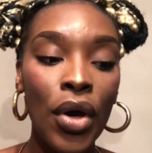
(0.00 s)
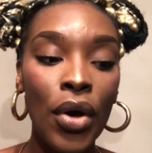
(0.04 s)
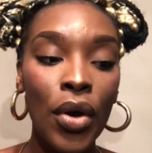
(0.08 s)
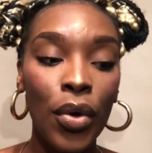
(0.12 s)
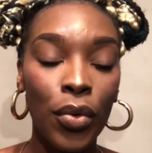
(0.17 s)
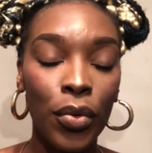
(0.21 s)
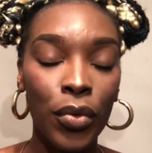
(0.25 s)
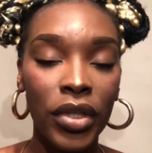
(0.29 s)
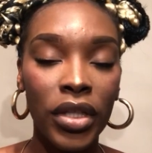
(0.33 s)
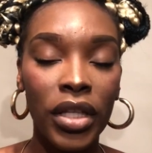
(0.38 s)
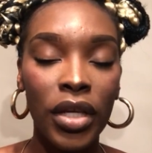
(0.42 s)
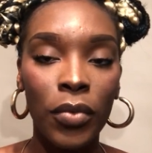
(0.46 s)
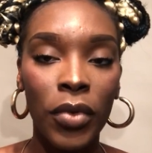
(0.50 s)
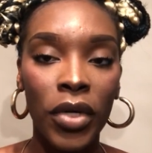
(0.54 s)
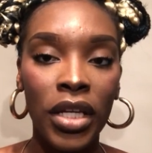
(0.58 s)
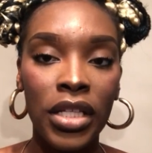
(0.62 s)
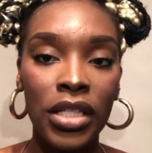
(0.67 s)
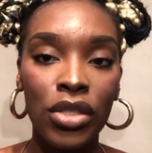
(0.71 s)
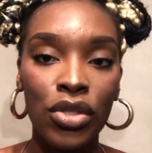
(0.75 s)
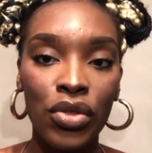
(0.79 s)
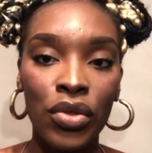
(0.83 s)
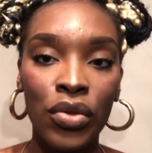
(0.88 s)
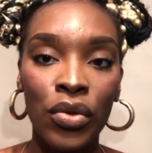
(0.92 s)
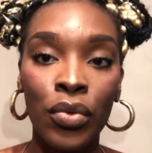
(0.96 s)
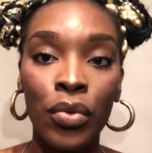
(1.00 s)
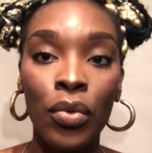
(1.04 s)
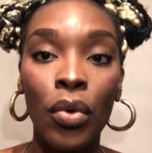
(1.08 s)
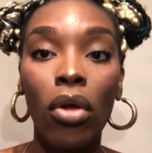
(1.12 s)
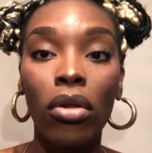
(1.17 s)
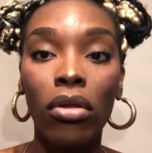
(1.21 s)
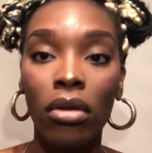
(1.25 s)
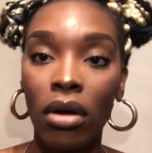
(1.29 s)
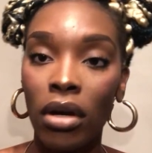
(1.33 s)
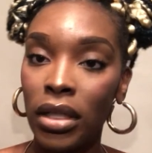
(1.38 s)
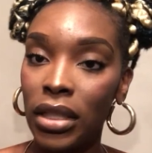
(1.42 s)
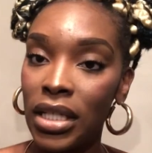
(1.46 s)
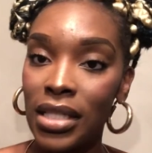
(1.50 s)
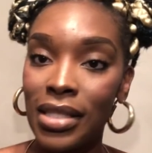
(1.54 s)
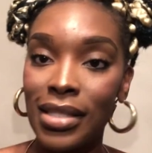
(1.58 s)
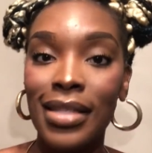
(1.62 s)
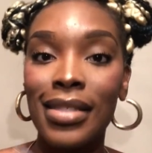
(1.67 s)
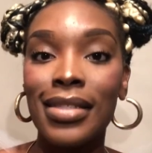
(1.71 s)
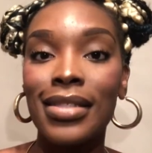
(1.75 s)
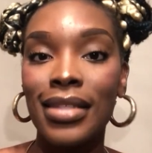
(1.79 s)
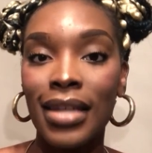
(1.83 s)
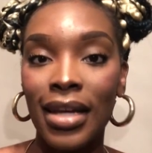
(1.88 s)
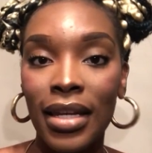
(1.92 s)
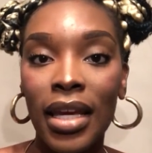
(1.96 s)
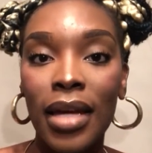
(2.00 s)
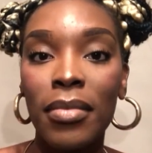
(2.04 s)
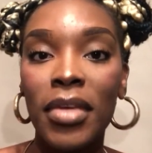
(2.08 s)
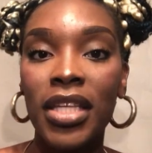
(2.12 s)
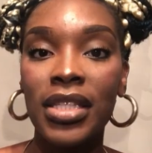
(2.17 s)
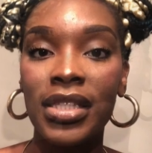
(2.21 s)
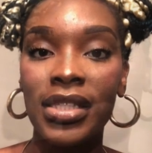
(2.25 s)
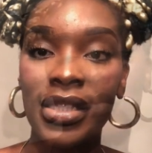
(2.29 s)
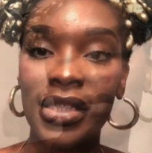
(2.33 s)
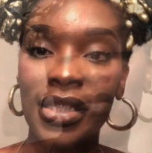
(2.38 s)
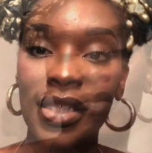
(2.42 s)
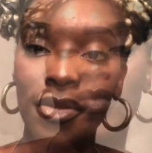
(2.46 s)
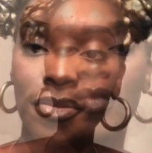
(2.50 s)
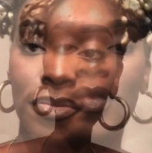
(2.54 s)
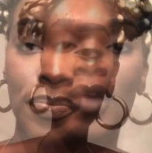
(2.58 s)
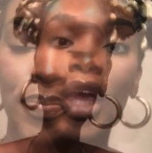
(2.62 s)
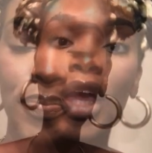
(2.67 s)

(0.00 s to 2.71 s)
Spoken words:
really want to do long distance dynamics.